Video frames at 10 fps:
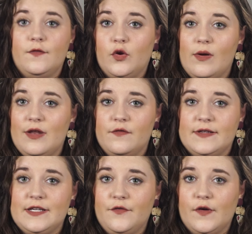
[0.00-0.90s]
The greater the
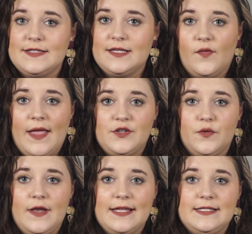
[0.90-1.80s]
difference in
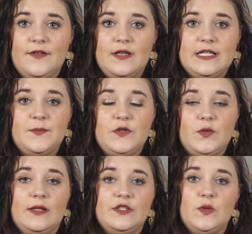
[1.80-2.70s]
electronegativities
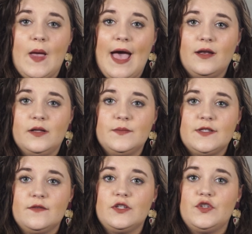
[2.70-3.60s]
between the two
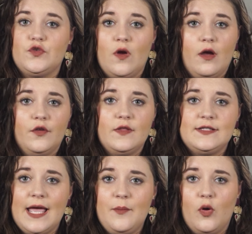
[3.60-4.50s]
atoms, the stronger the
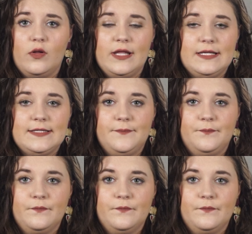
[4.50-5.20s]
dipole is.